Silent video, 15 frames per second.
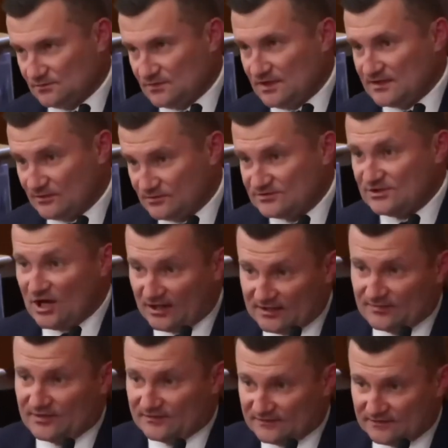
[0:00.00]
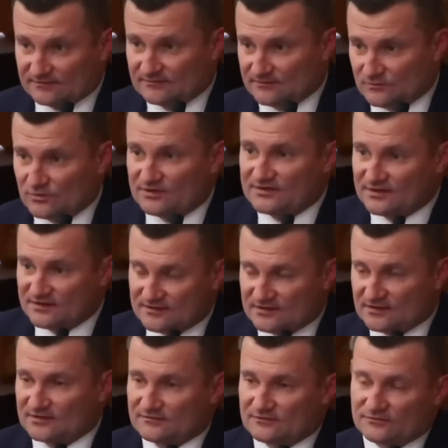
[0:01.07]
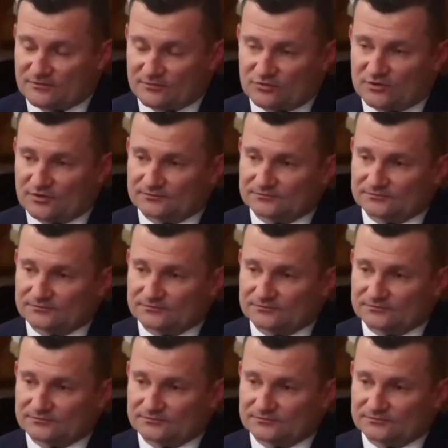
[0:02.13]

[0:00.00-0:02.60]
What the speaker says: And it was documented within the interview report.